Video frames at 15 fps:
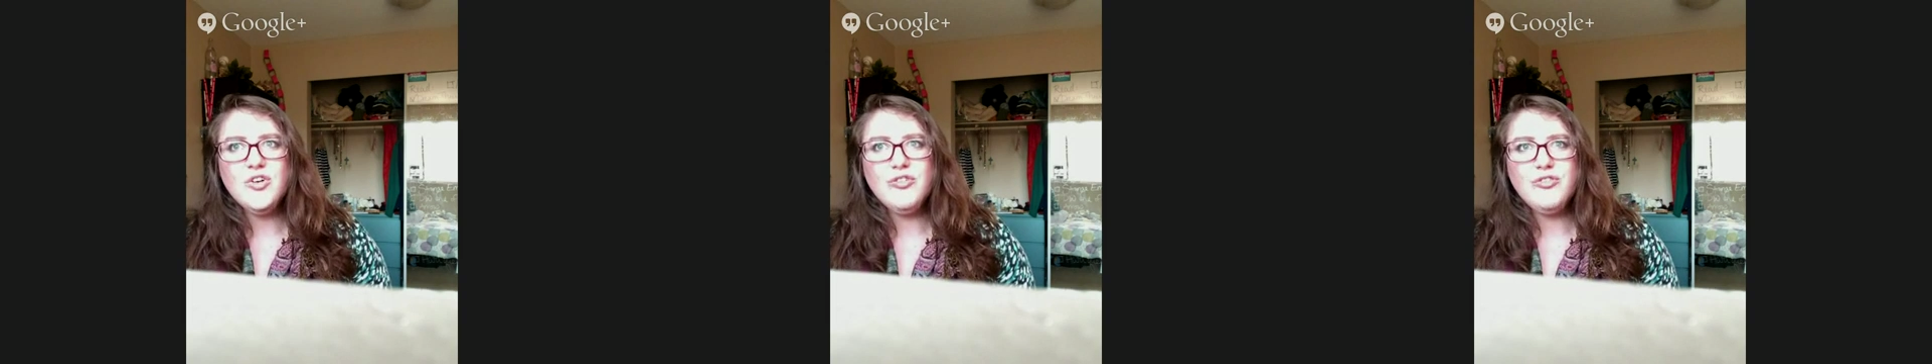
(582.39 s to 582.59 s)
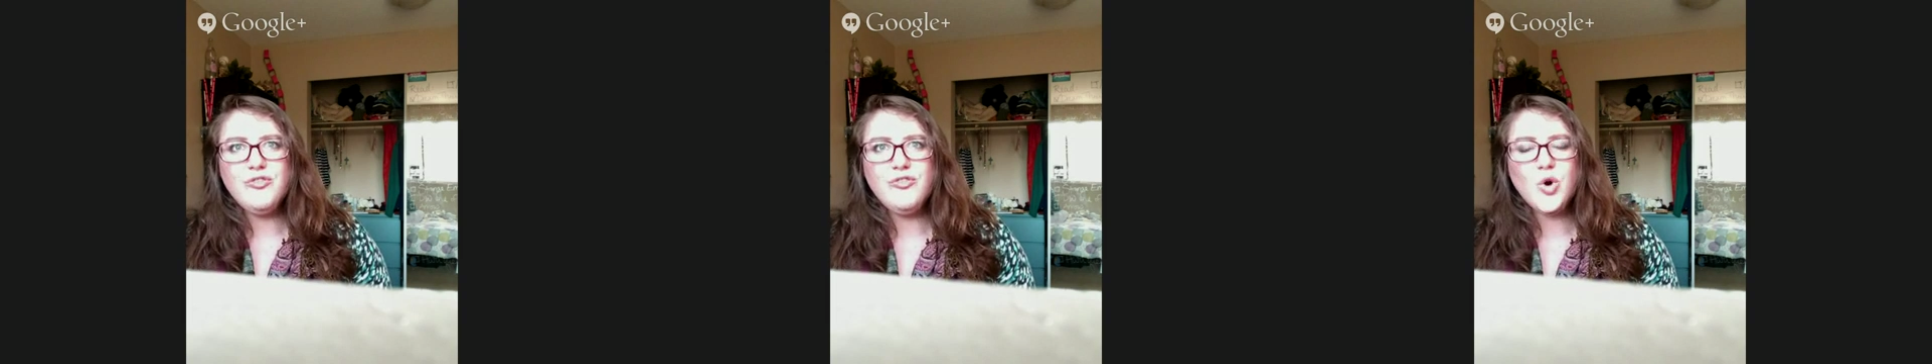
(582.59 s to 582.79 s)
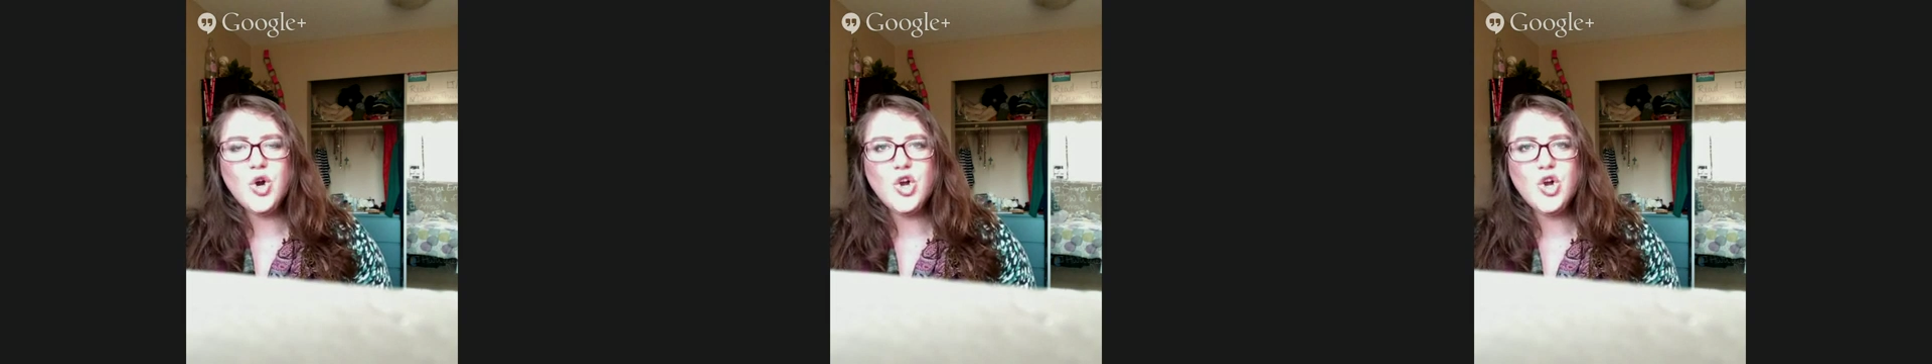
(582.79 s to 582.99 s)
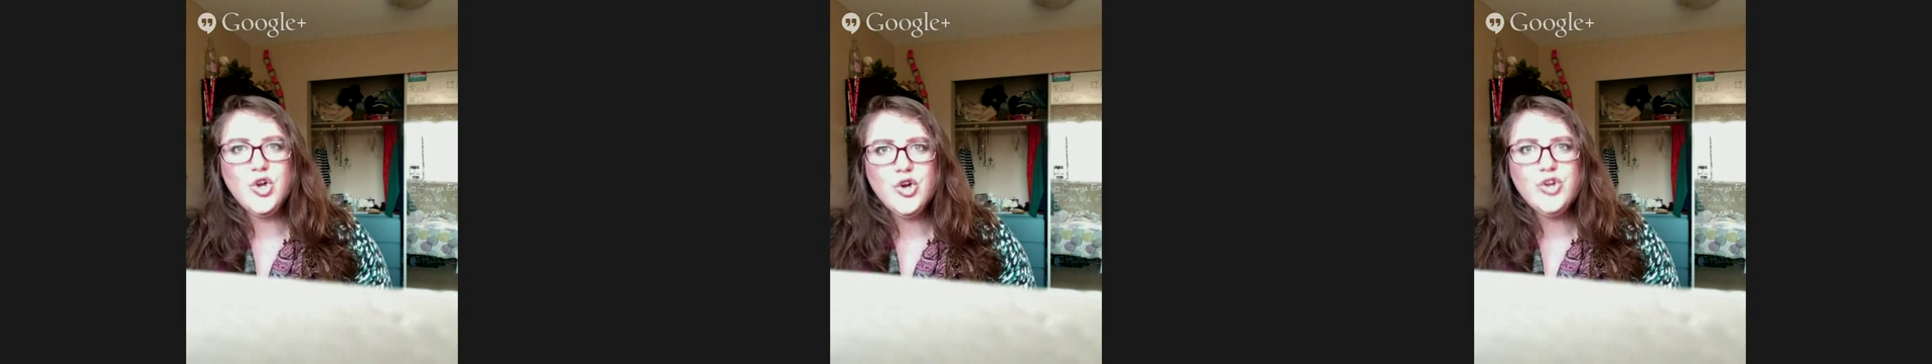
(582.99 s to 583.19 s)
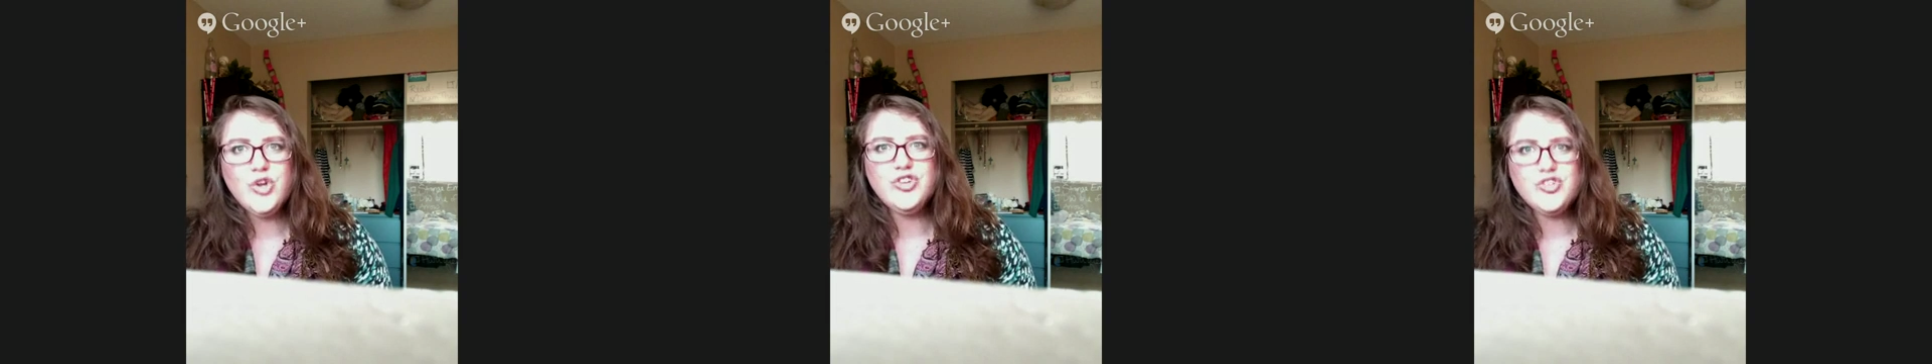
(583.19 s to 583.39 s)
for
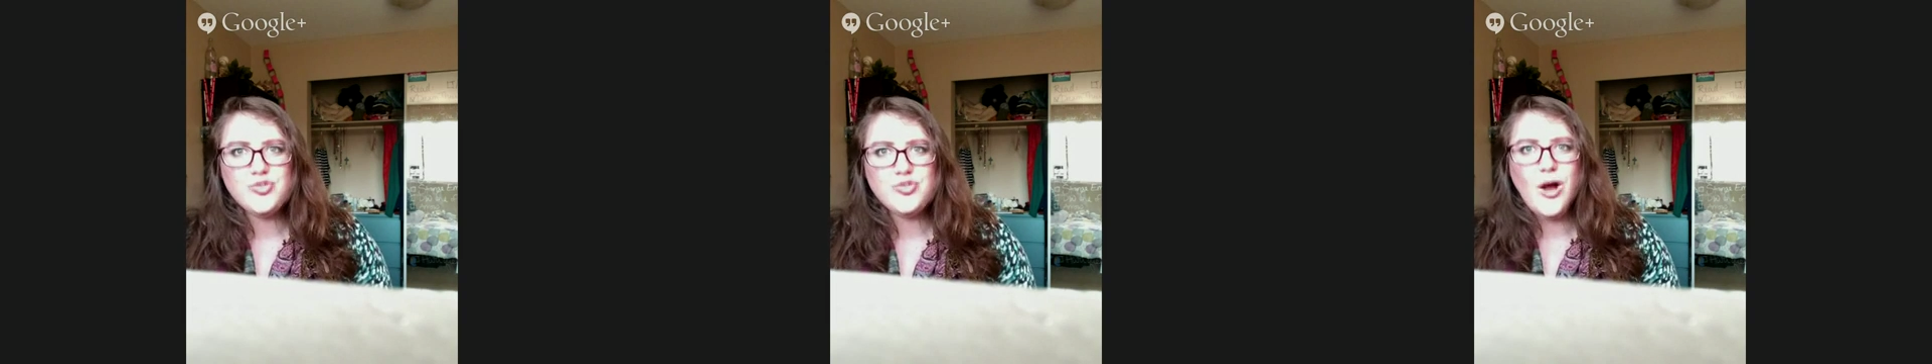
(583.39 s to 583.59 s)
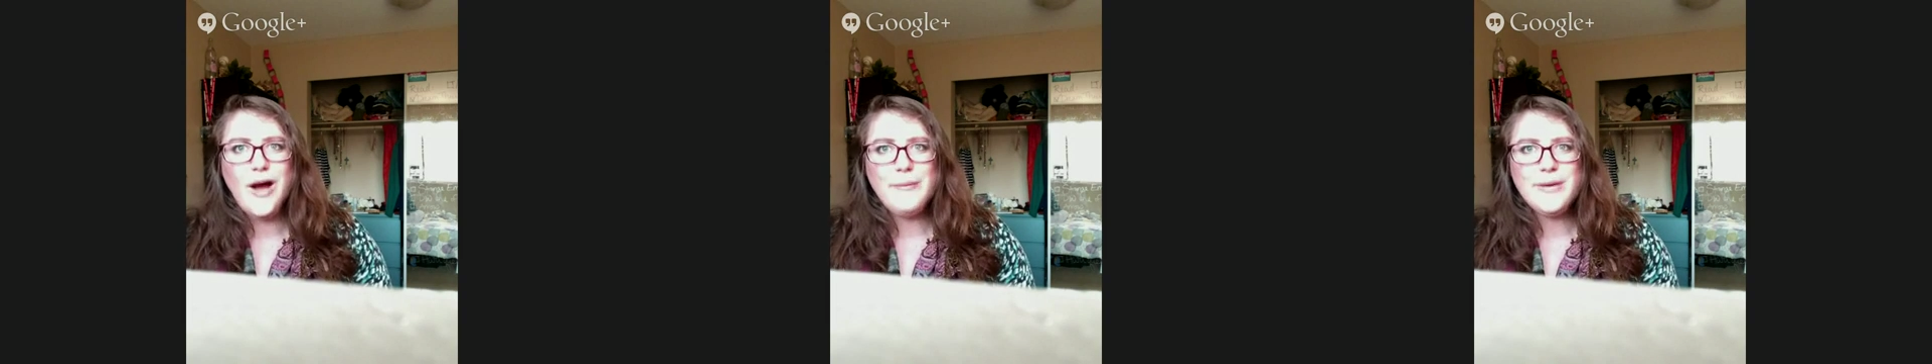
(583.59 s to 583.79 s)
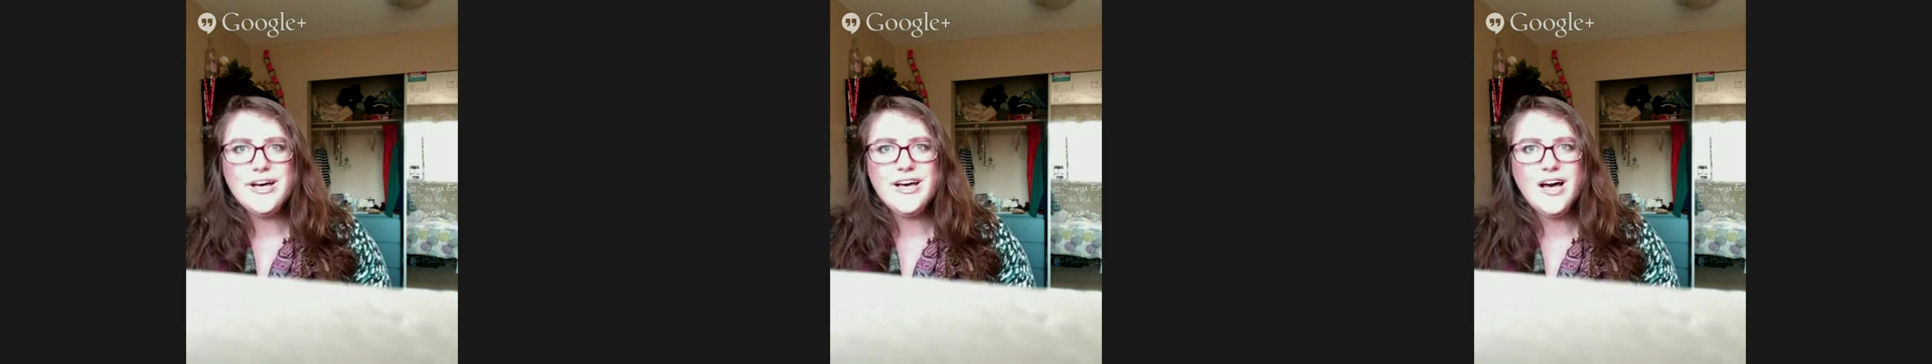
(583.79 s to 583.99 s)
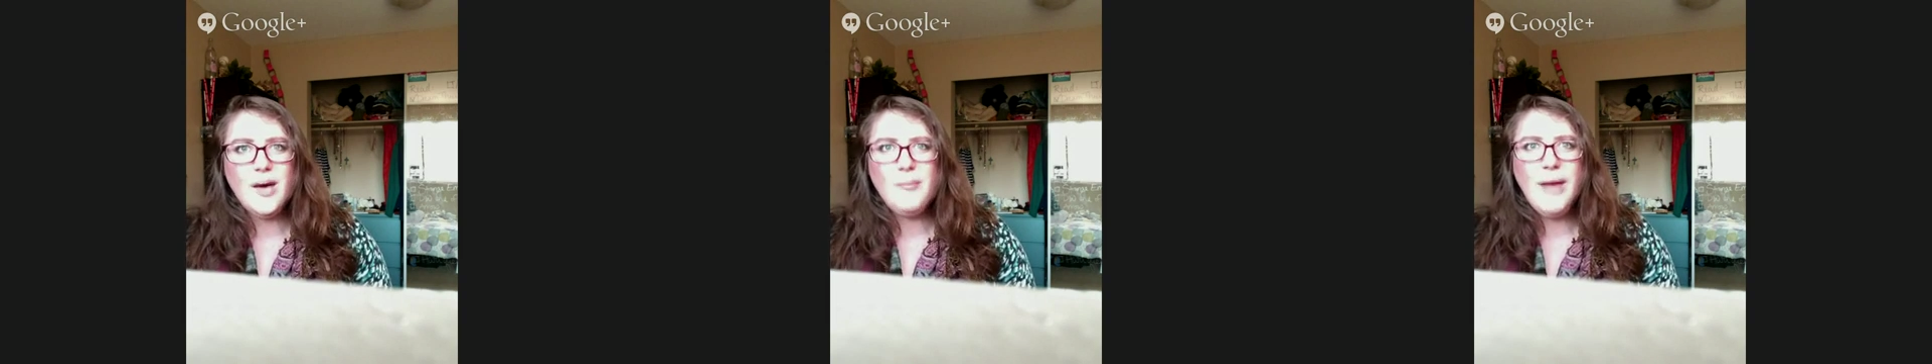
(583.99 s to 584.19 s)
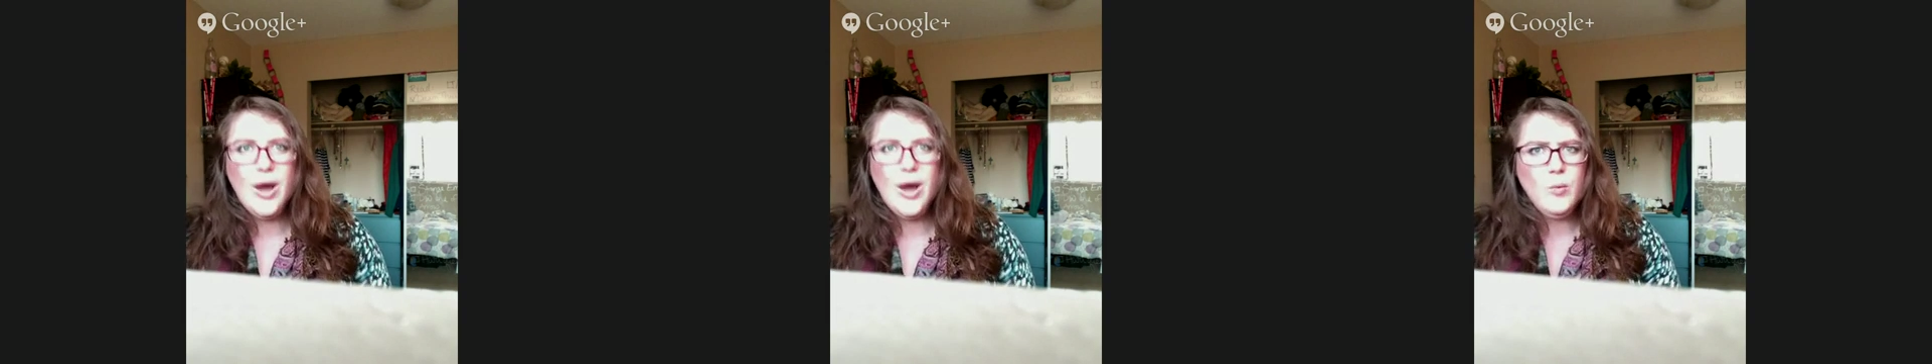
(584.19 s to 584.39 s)
good drama
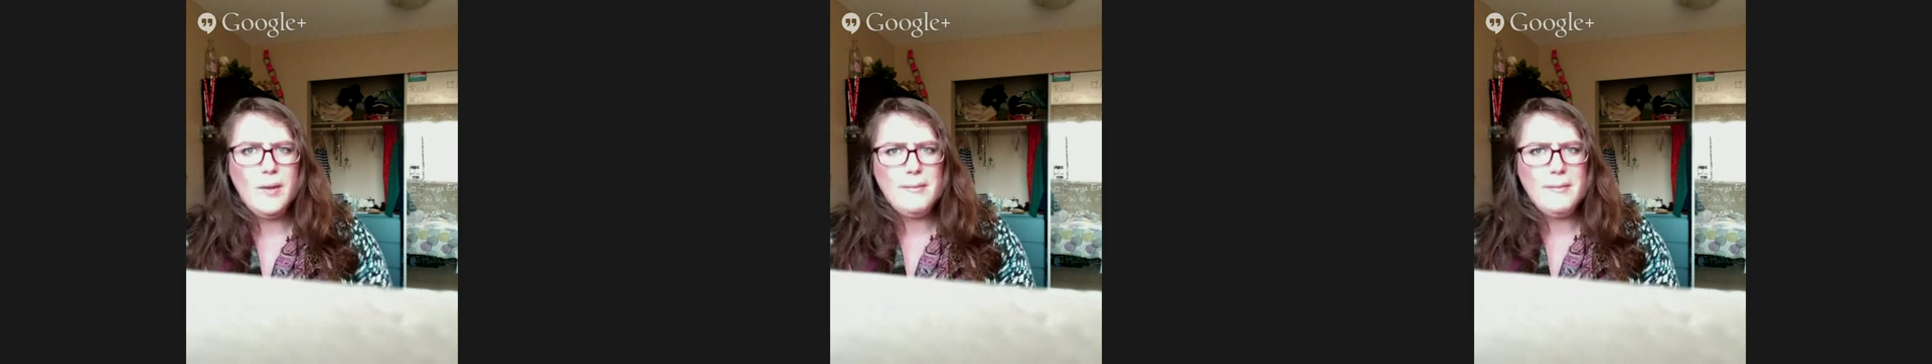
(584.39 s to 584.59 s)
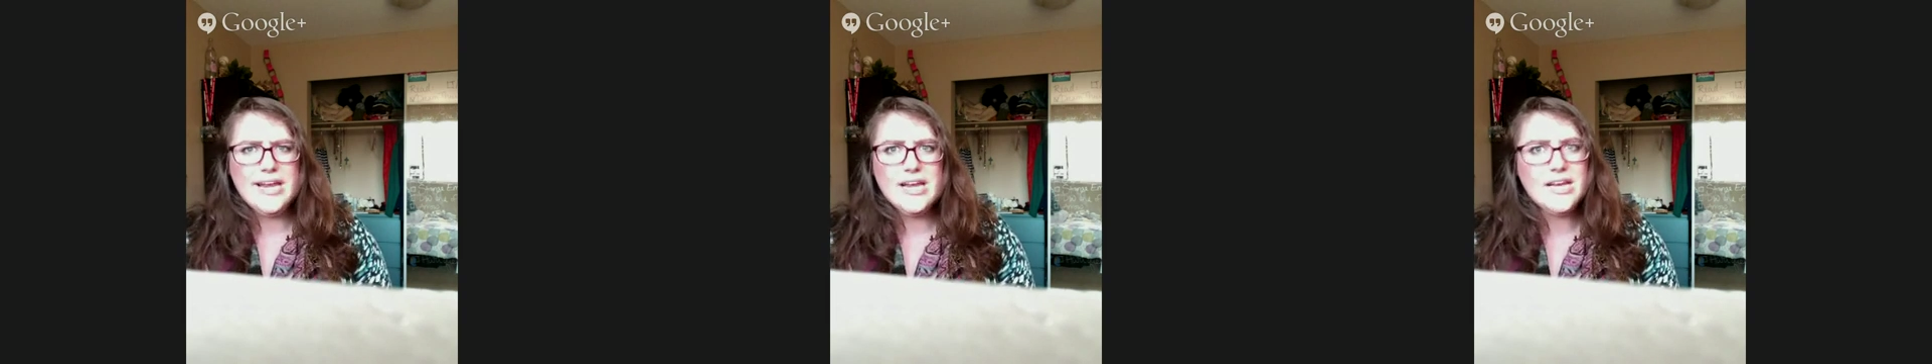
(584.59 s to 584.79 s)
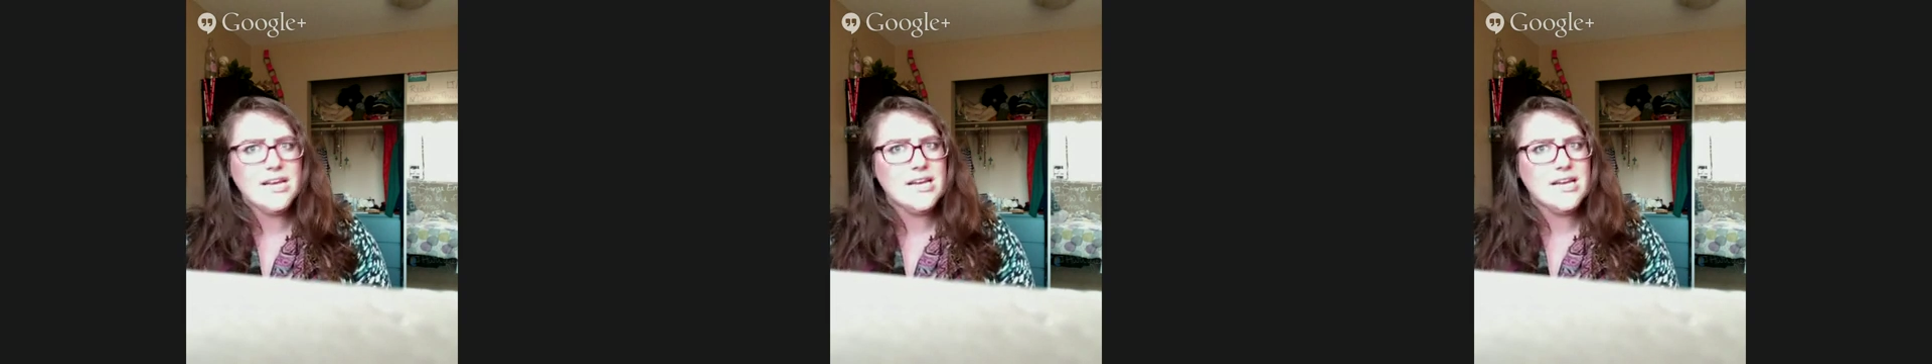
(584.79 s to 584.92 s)
about women.